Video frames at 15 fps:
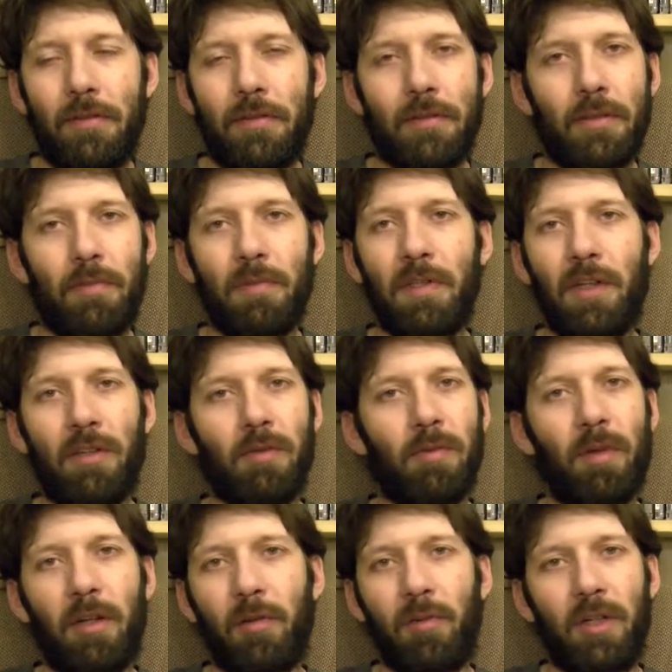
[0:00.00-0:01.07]
Something tells me I'm
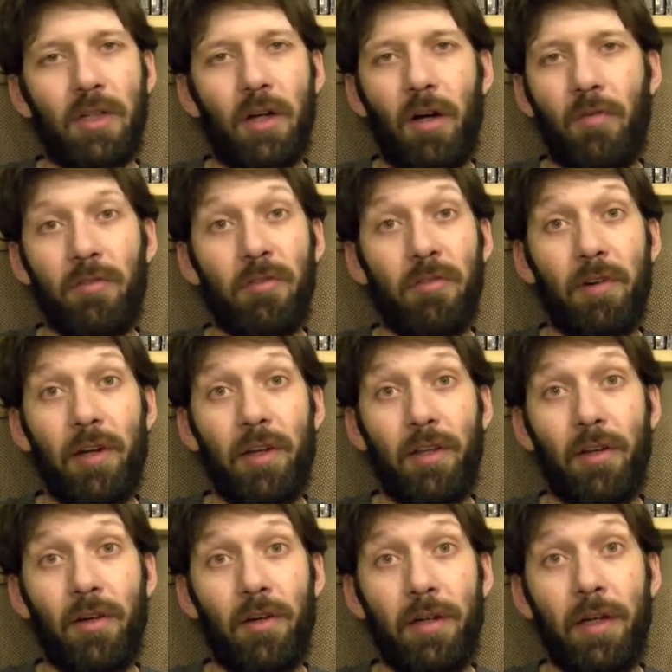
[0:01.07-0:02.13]
not going to be calm for very
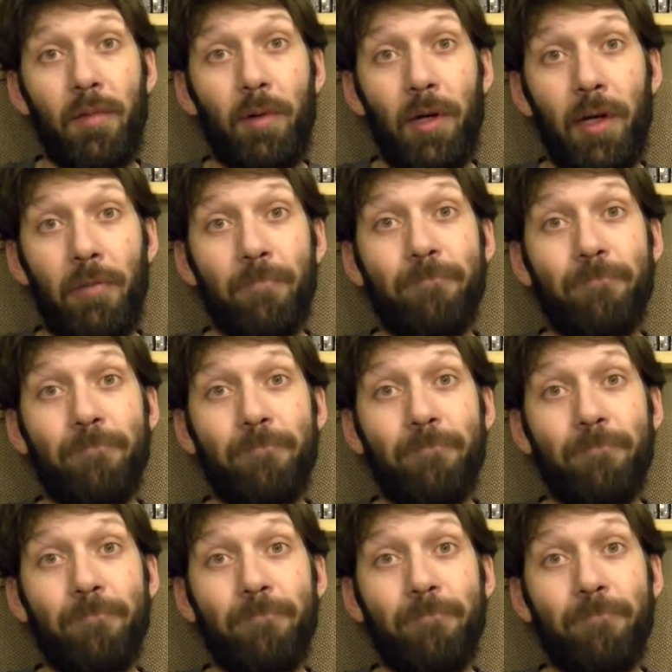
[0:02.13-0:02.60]
long, am I?